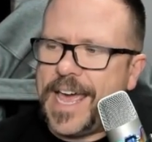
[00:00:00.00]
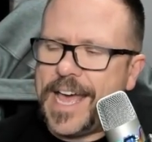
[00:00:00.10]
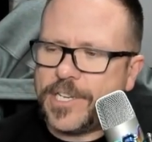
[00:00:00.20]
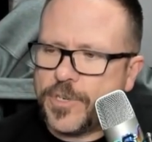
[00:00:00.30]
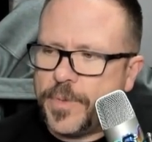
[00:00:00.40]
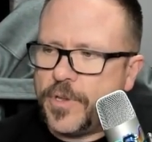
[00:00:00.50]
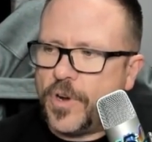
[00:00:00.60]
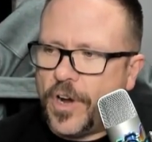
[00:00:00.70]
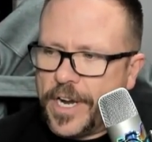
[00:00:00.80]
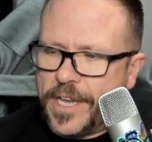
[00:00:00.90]
attribute
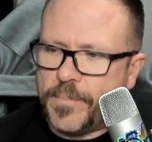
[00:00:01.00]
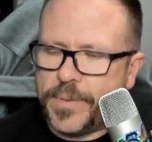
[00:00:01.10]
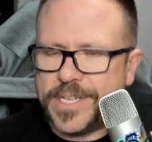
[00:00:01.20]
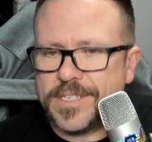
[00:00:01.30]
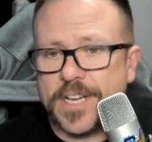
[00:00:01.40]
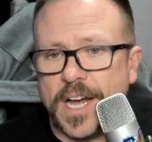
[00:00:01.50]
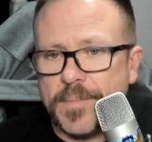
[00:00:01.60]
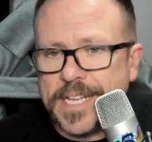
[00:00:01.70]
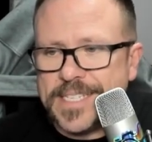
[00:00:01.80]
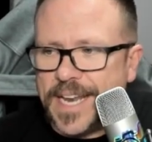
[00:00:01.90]
on it, but it's
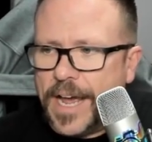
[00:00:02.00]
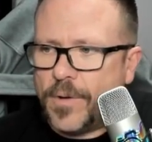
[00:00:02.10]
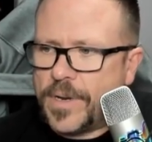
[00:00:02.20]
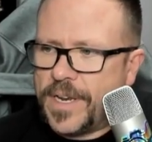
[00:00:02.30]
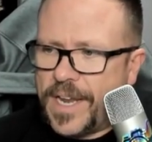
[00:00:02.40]
commented out.